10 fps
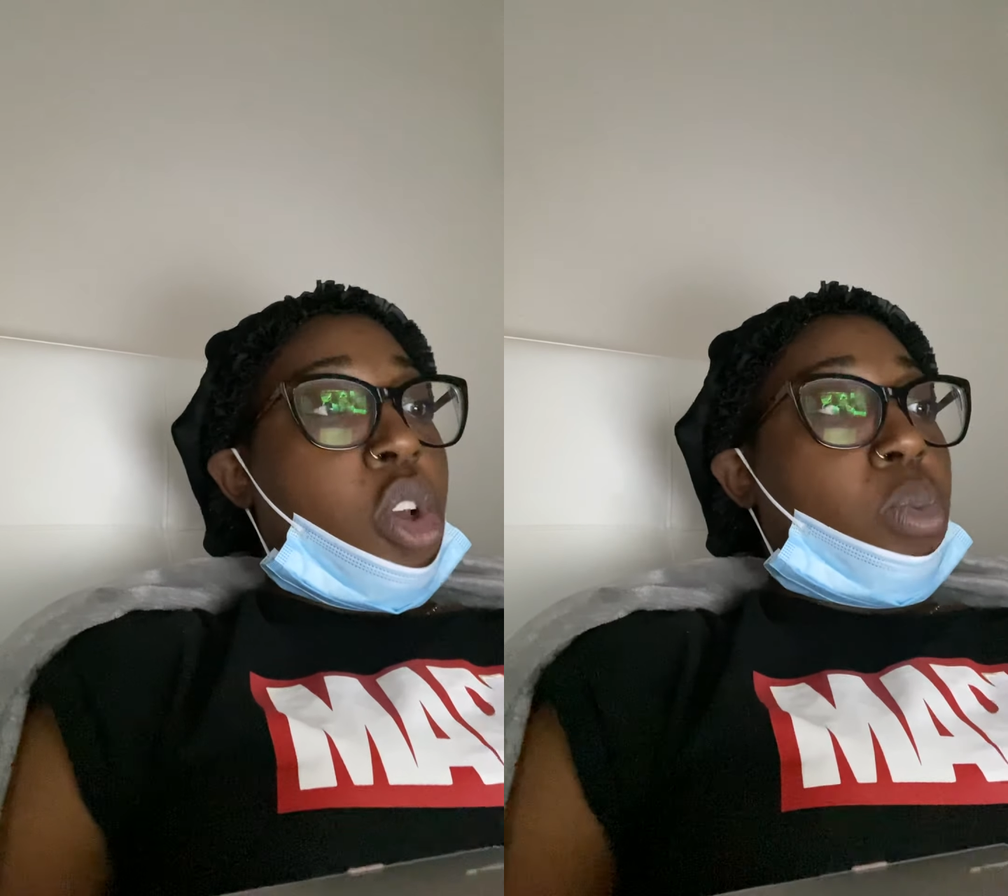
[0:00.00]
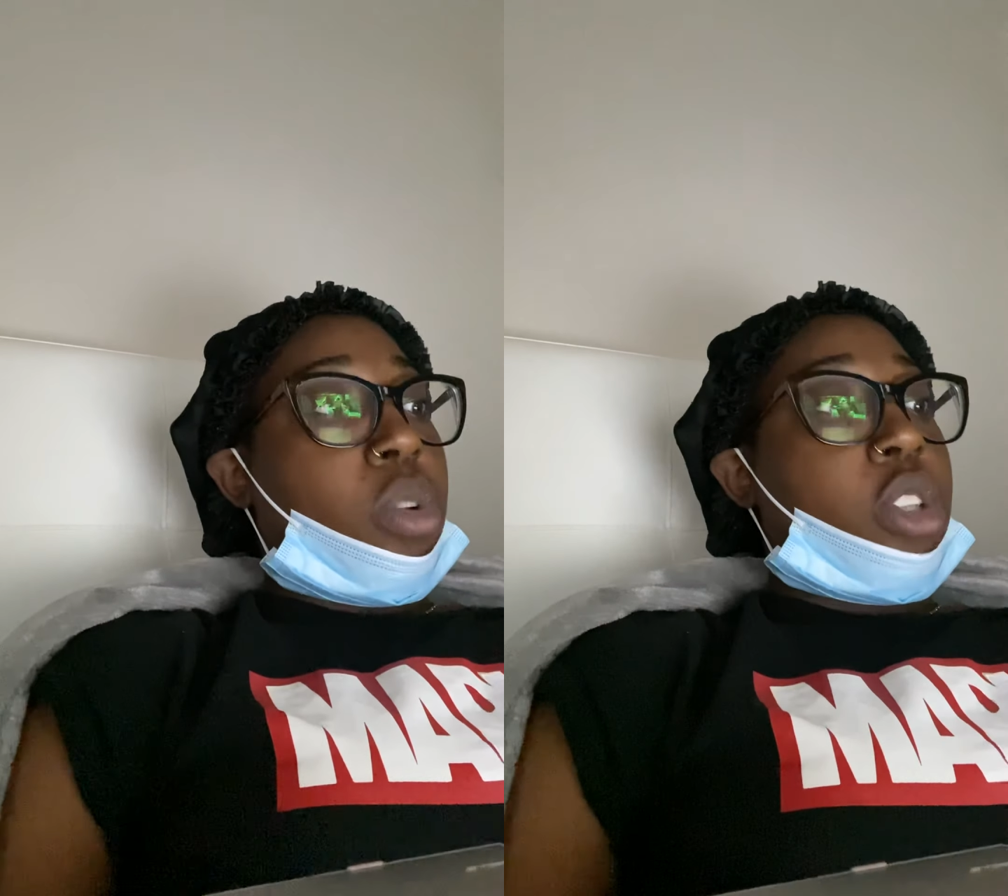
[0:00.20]

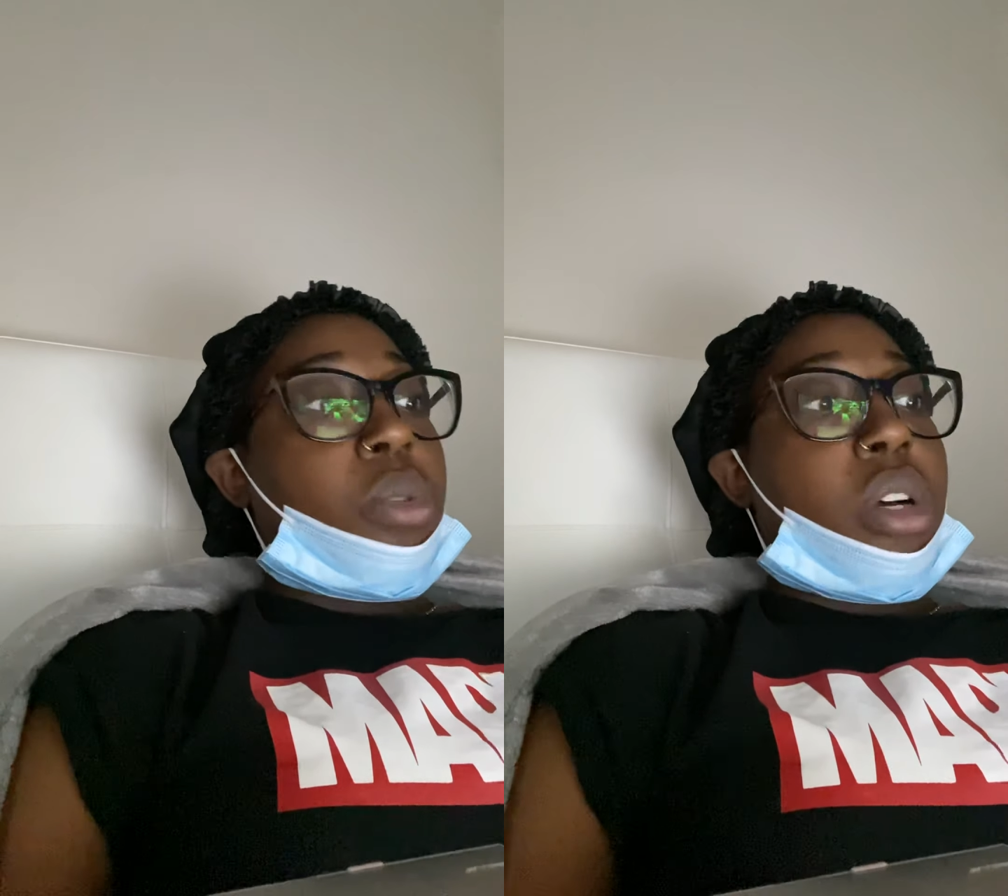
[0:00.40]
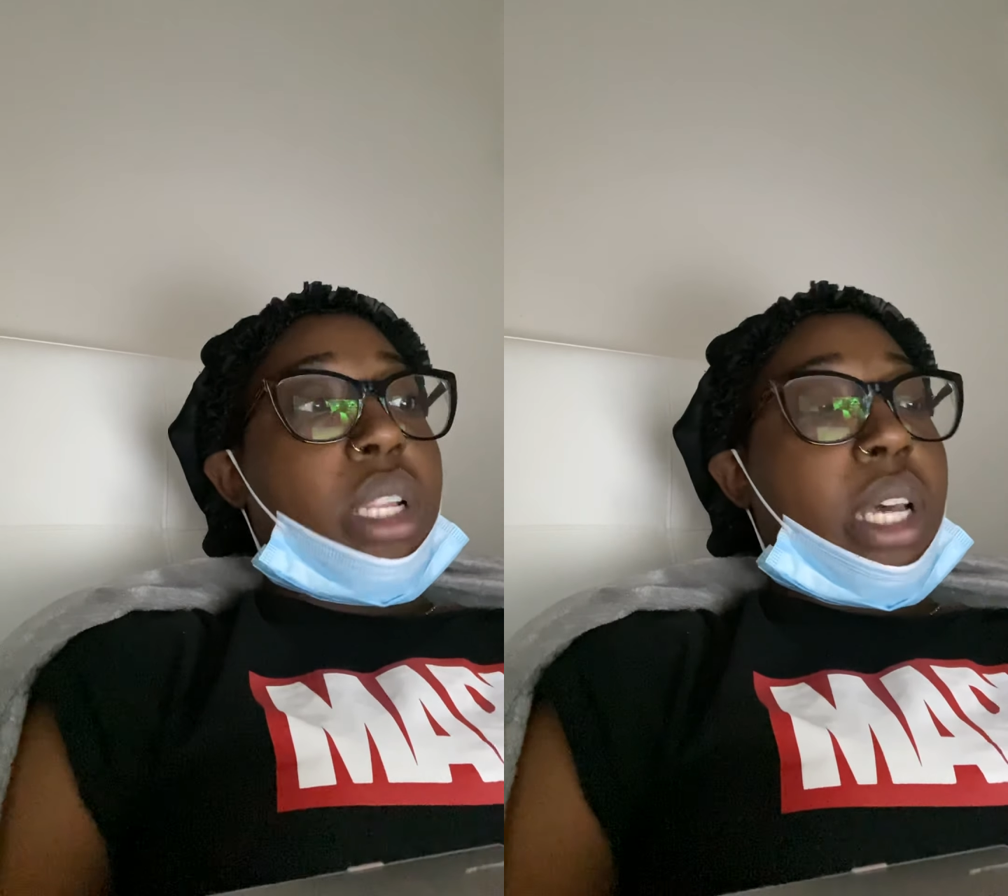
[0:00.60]
which will
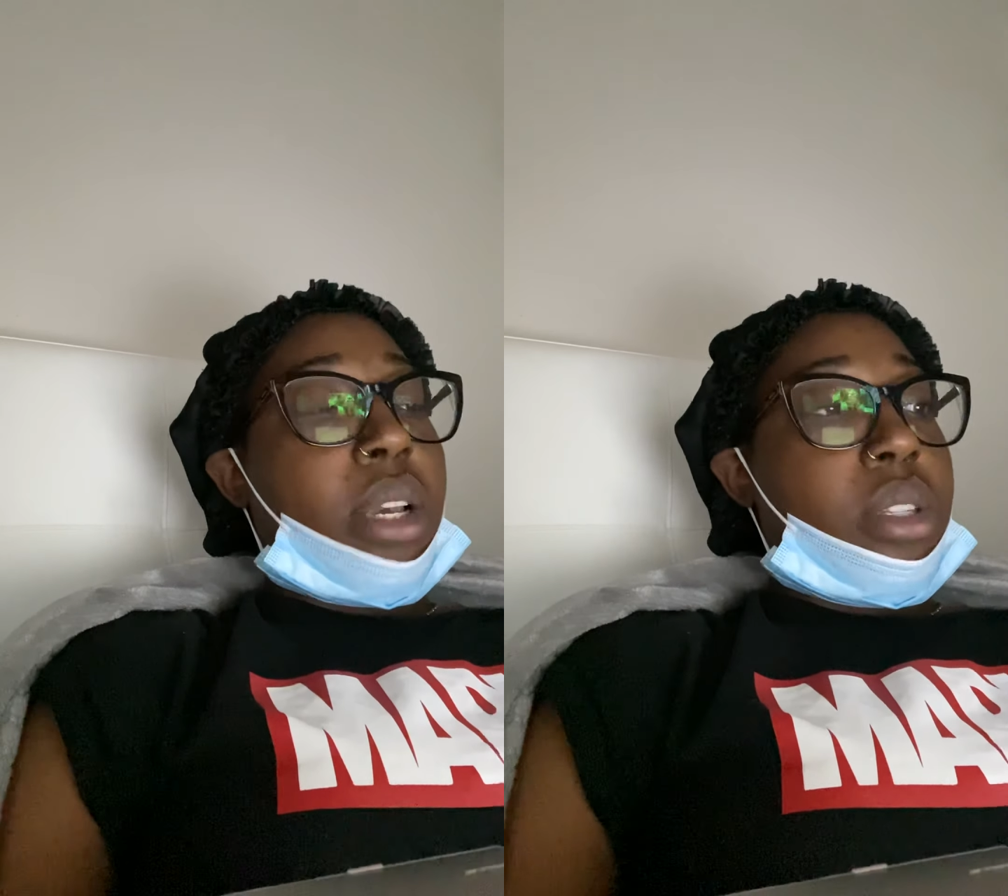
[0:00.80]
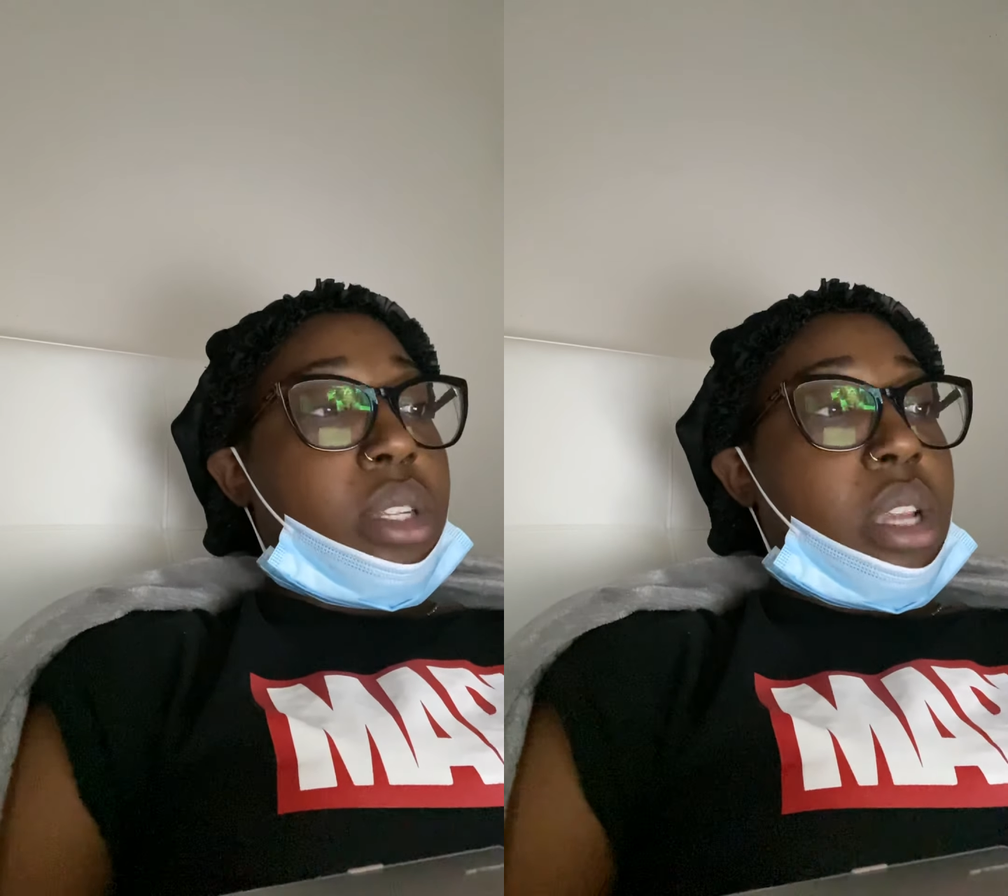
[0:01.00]
allow you
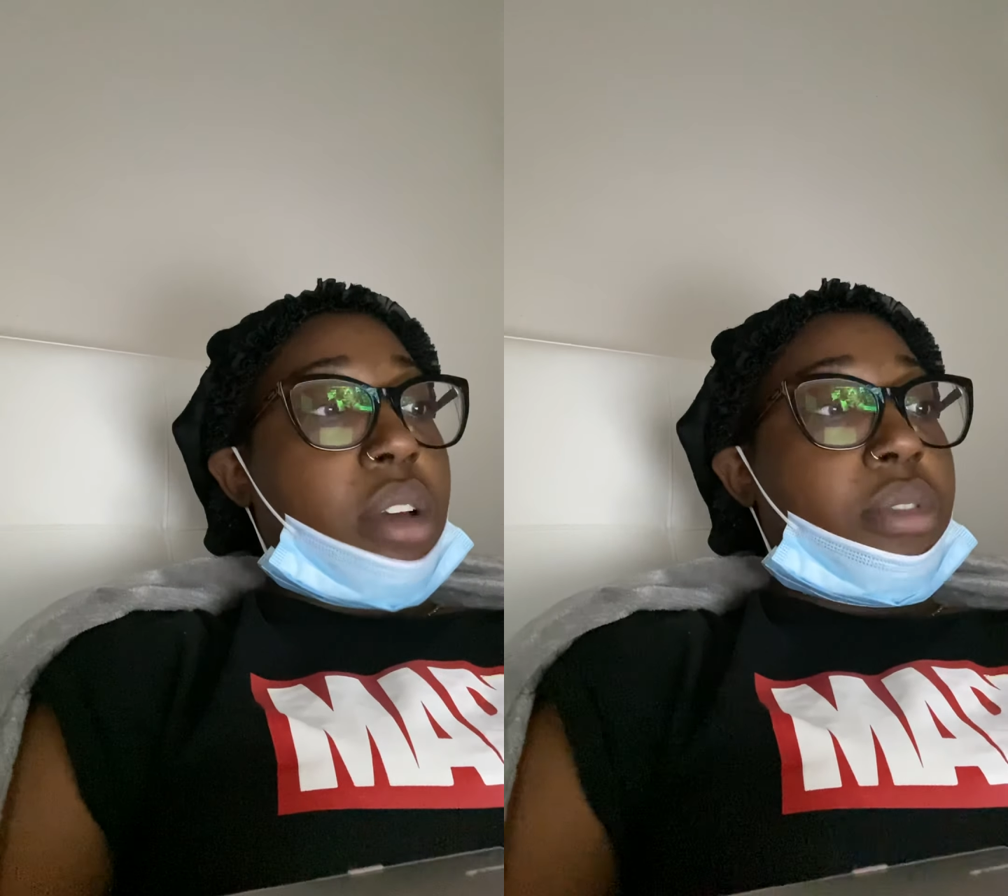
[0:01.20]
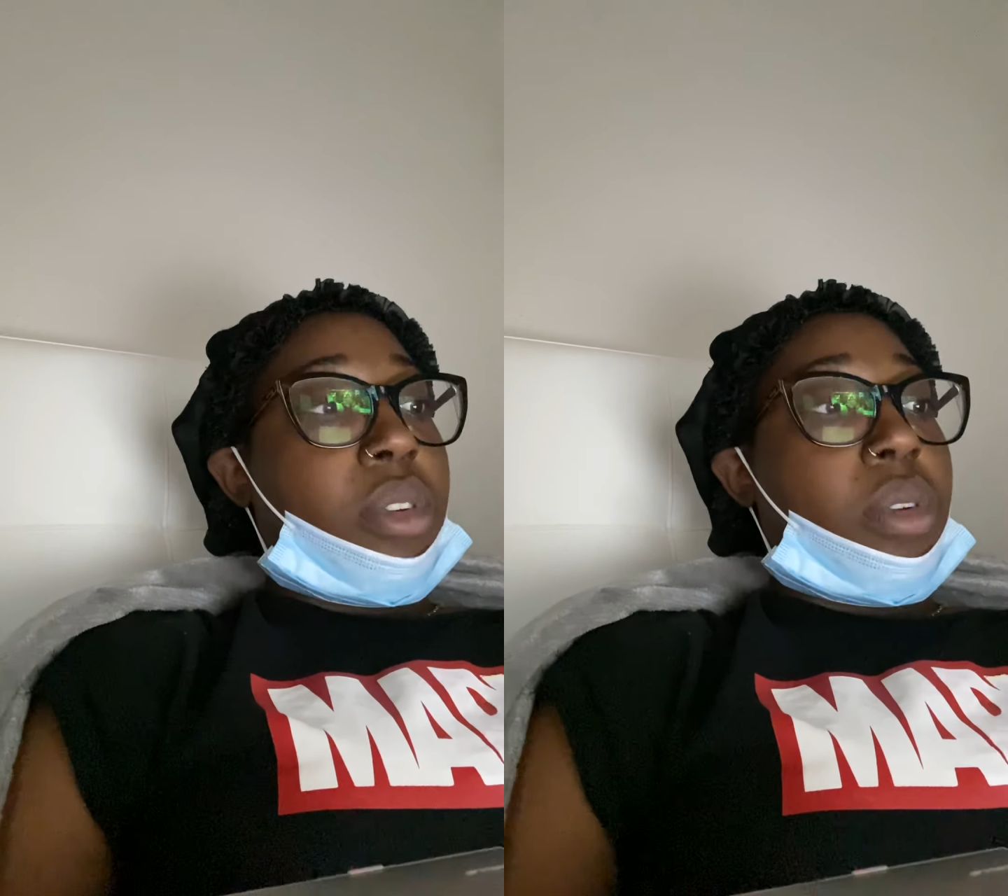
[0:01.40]
to not feel